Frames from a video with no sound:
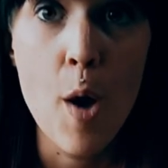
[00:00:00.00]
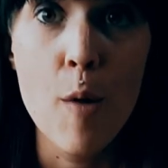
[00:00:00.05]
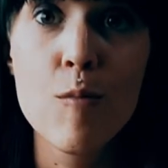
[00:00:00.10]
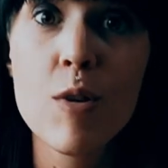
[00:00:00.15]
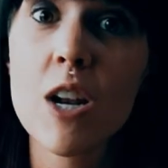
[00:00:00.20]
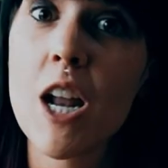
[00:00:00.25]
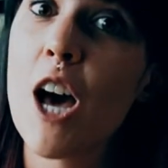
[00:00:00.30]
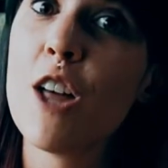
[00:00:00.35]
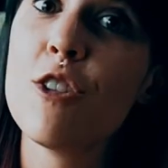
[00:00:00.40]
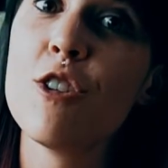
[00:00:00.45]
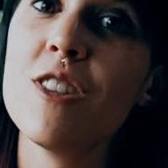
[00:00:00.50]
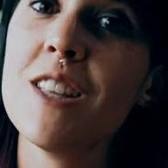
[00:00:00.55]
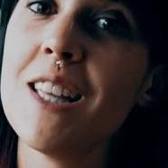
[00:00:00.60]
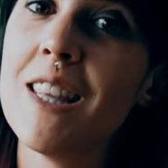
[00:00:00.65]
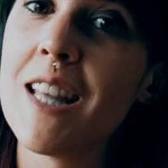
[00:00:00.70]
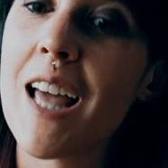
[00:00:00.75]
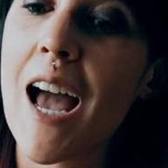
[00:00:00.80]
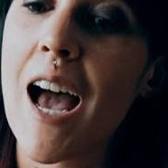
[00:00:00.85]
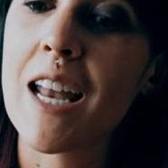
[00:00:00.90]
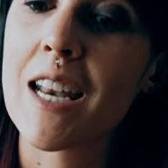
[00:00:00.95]
But other than
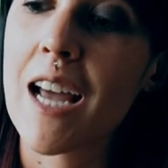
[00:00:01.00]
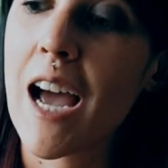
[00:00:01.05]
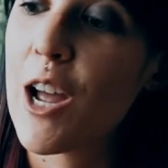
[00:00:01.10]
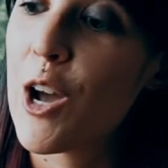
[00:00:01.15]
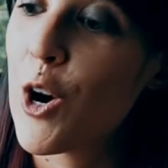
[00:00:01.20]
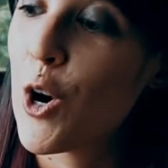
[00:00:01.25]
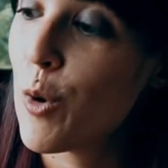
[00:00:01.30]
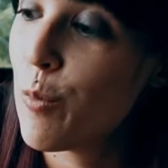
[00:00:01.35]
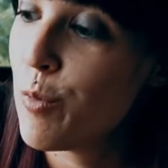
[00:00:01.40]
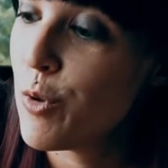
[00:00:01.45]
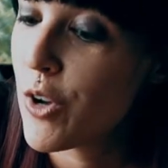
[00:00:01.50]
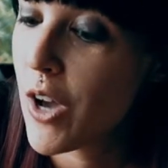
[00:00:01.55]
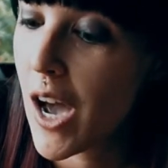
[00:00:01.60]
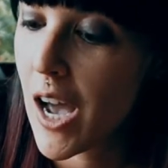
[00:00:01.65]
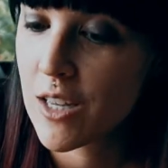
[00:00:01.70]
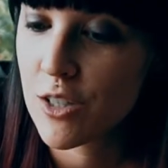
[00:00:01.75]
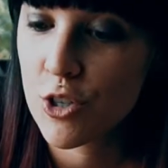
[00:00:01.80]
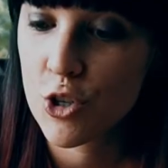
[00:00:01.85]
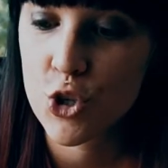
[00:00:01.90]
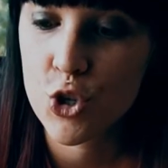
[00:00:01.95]
that, I hope you
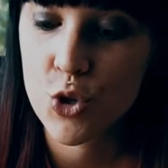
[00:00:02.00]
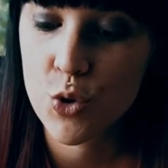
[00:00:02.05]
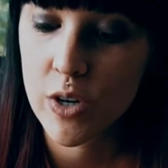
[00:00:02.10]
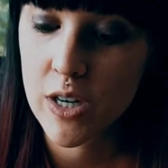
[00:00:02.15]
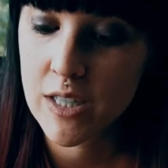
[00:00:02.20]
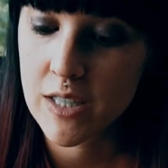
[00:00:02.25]
guys enjoyed